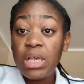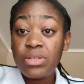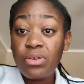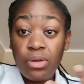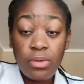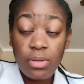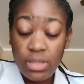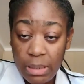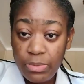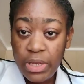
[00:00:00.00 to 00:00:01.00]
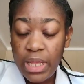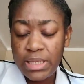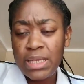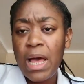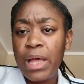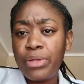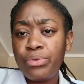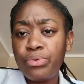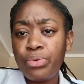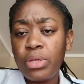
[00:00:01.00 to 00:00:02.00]
So them did that,
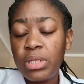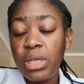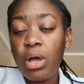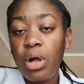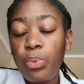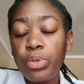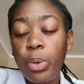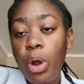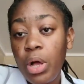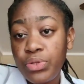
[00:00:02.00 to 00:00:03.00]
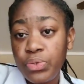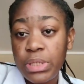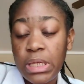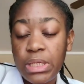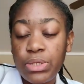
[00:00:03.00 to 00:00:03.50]
and they were also selling